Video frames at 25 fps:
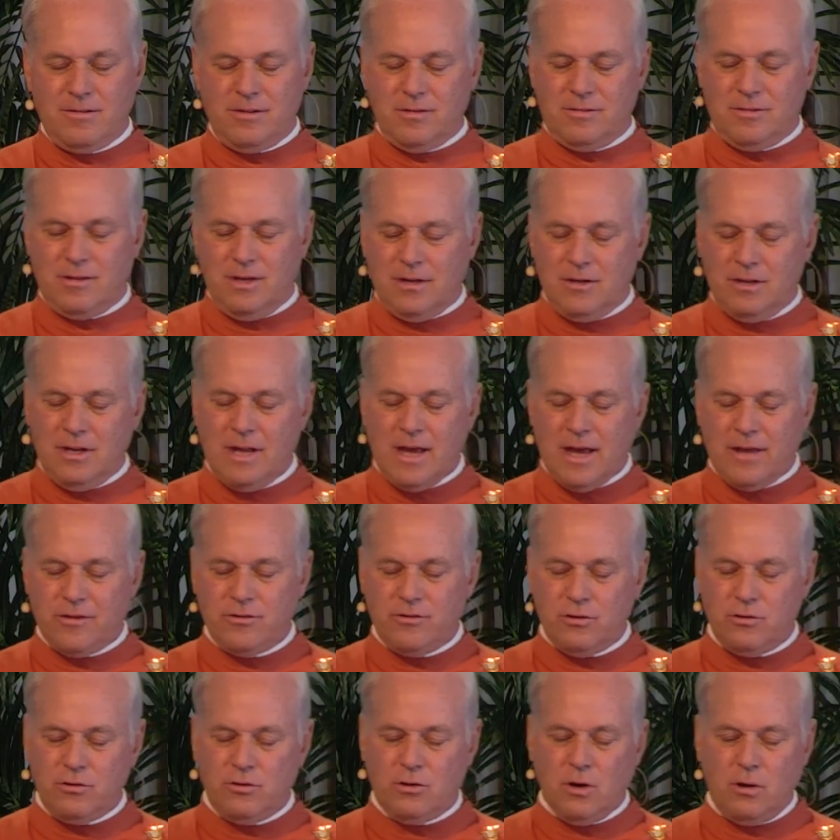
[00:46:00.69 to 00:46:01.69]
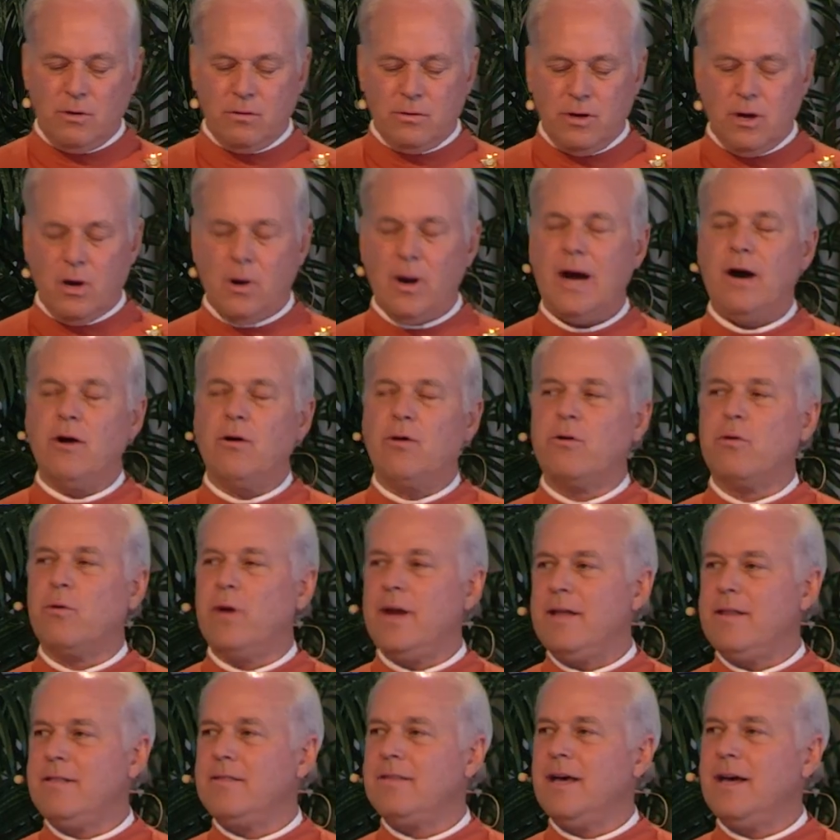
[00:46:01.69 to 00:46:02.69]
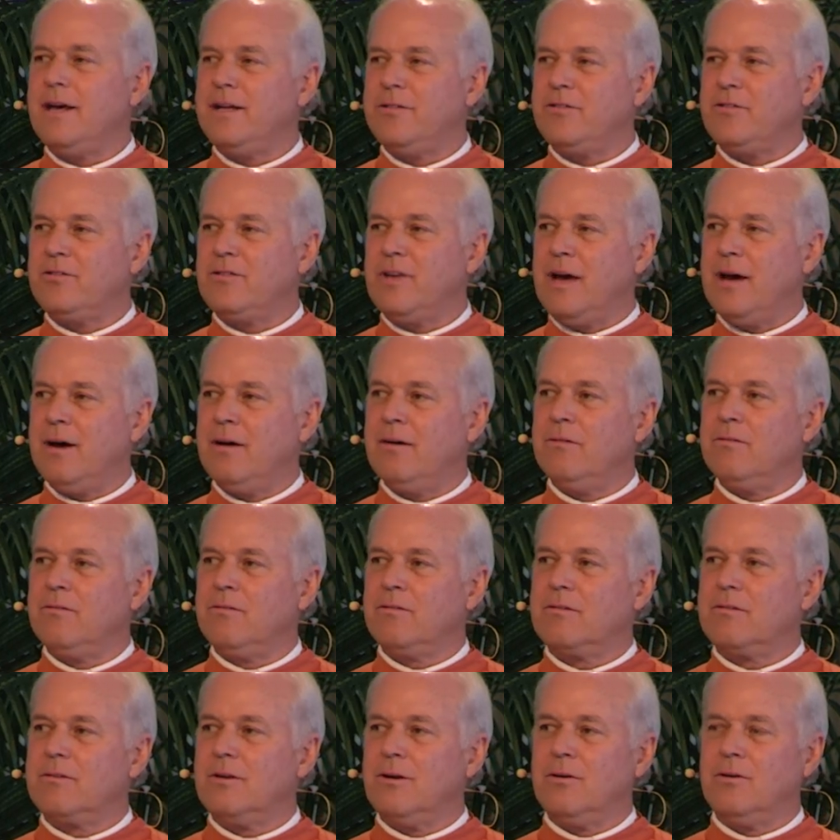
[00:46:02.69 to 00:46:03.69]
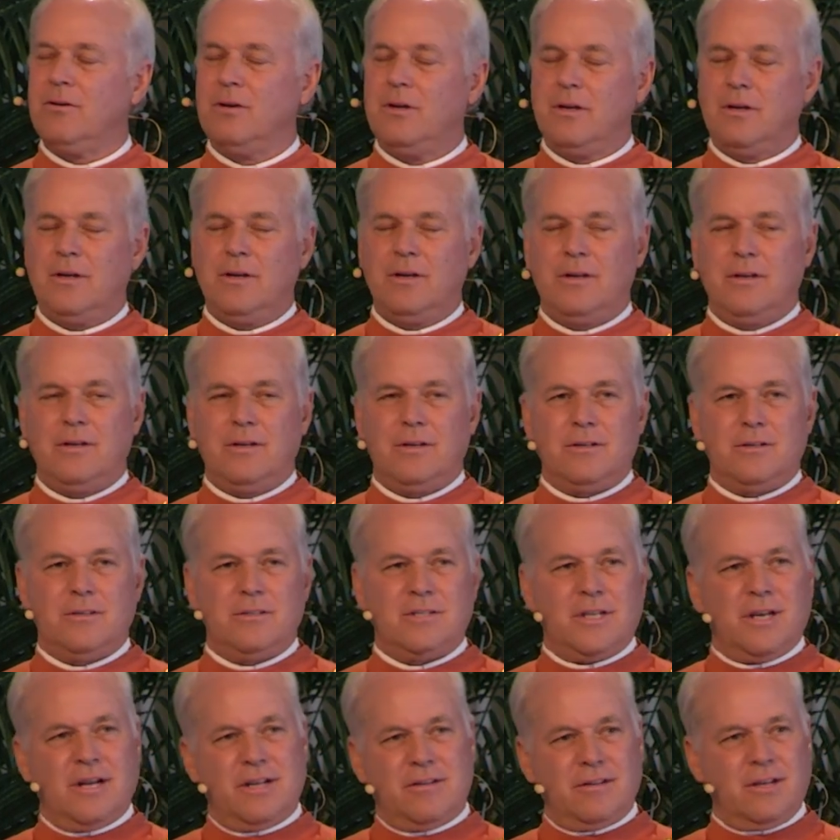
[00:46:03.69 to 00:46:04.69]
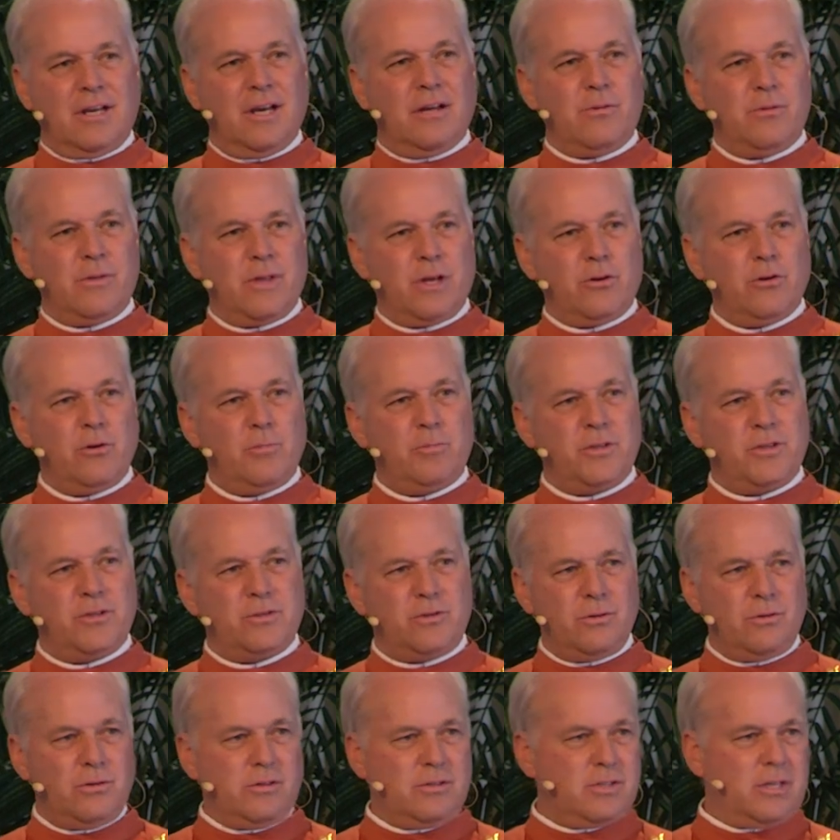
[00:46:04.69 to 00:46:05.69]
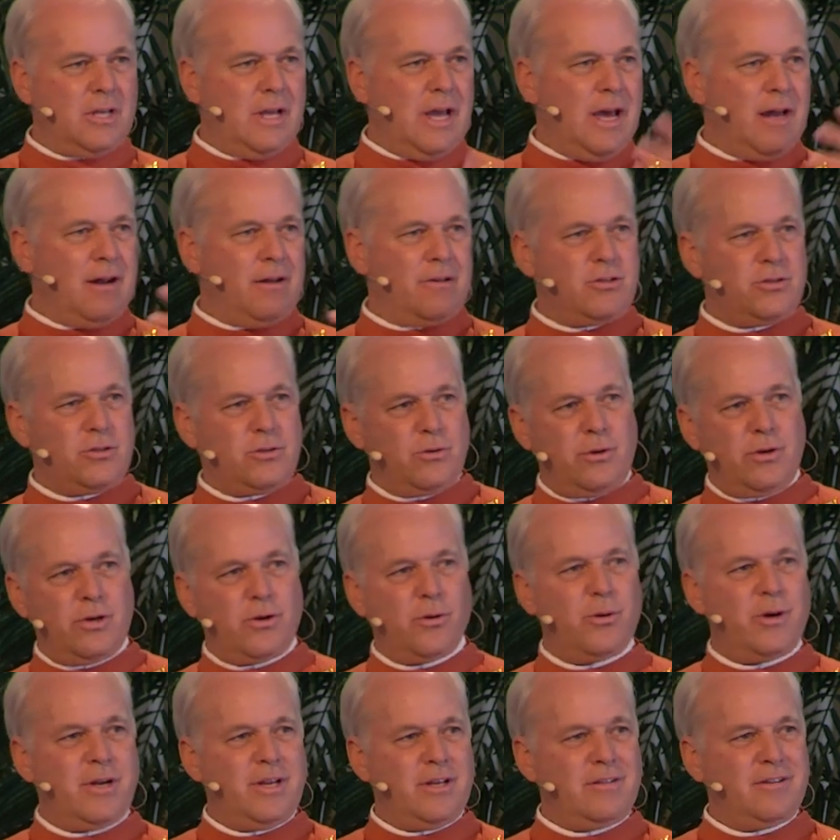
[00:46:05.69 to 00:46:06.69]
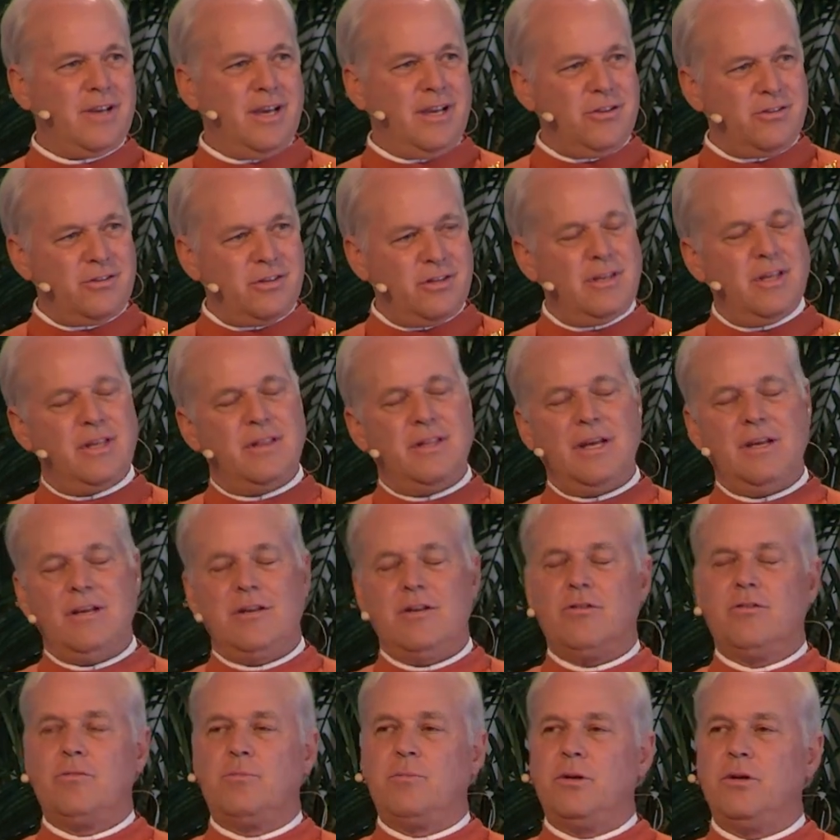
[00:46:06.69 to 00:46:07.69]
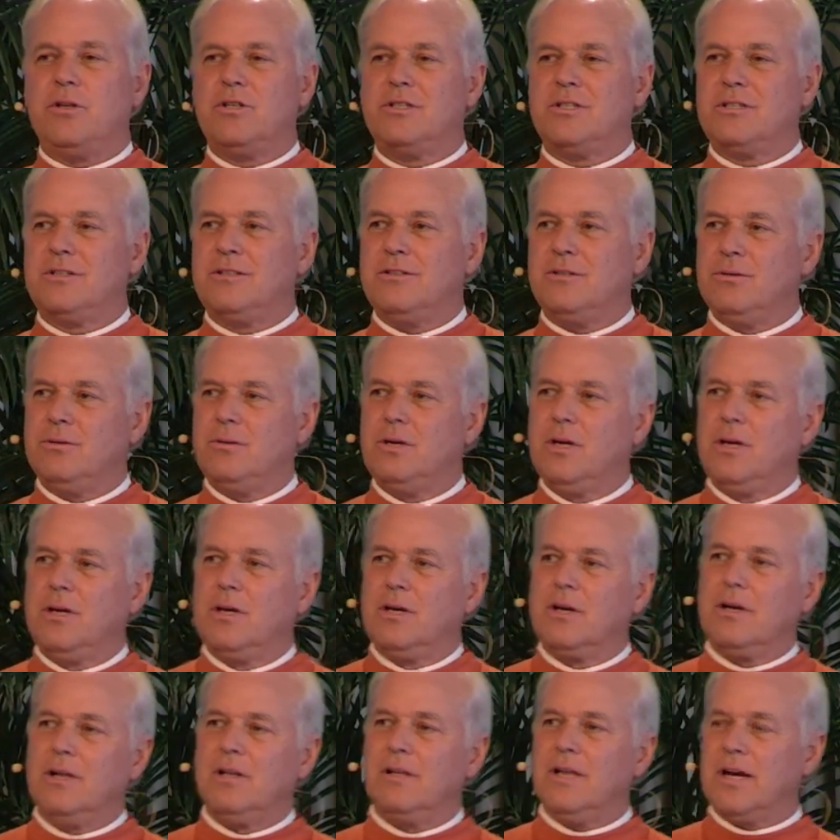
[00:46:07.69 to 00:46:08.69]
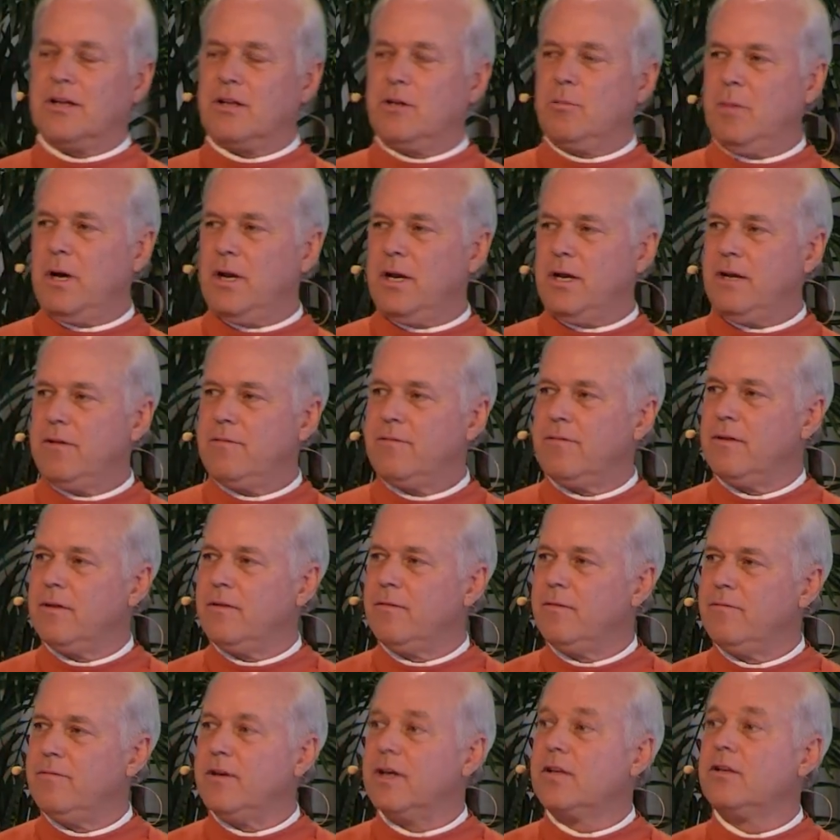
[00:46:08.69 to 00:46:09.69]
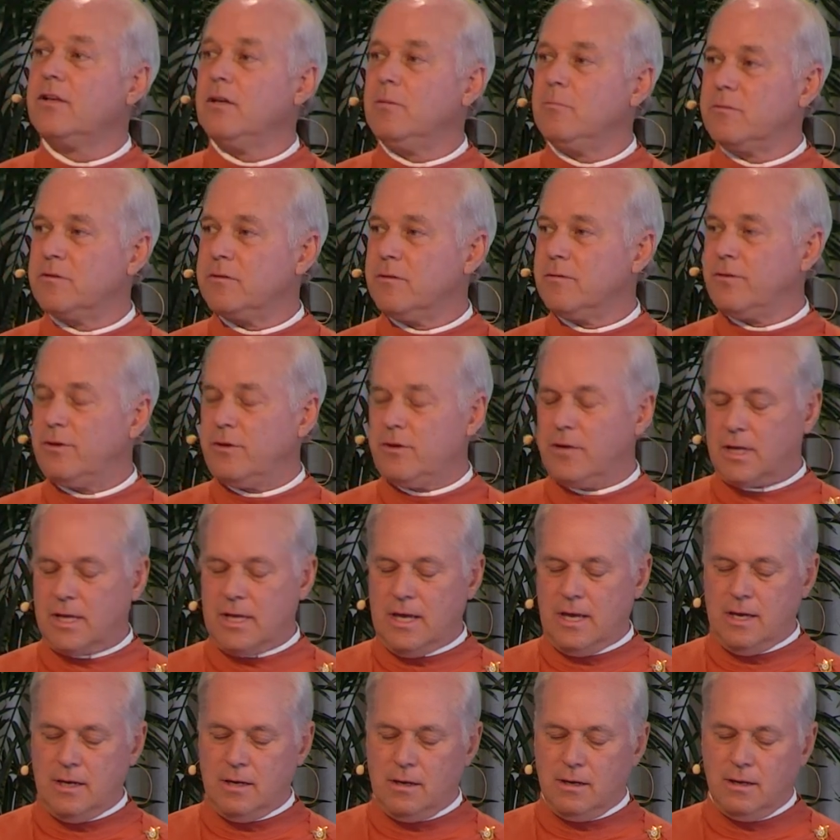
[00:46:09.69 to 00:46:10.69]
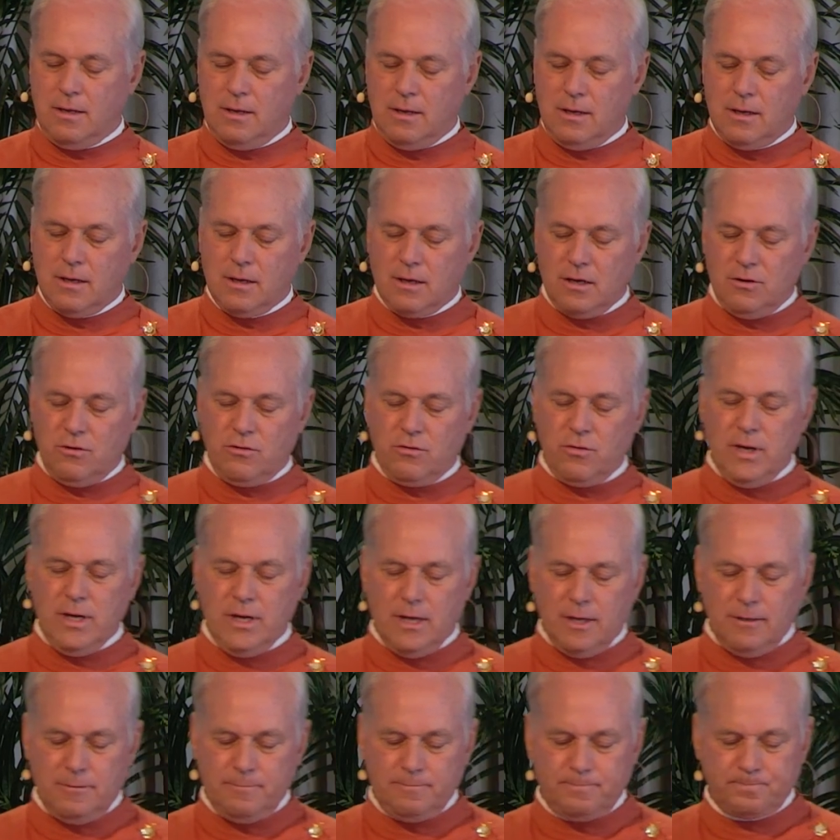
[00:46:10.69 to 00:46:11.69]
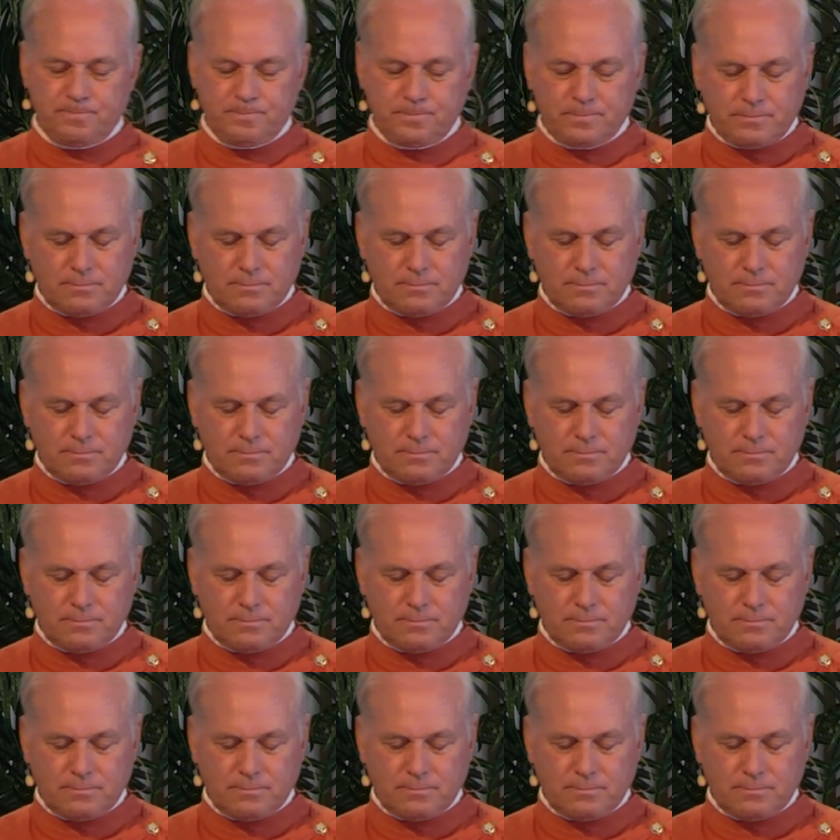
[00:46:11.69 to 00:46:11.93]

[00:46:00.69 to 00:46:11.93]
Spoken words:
She said, yes, you don't know how great that sounds. So she got together with a group of students that had a short orientation, then they dispersed to collect money for the victims of Hurricane Katrina.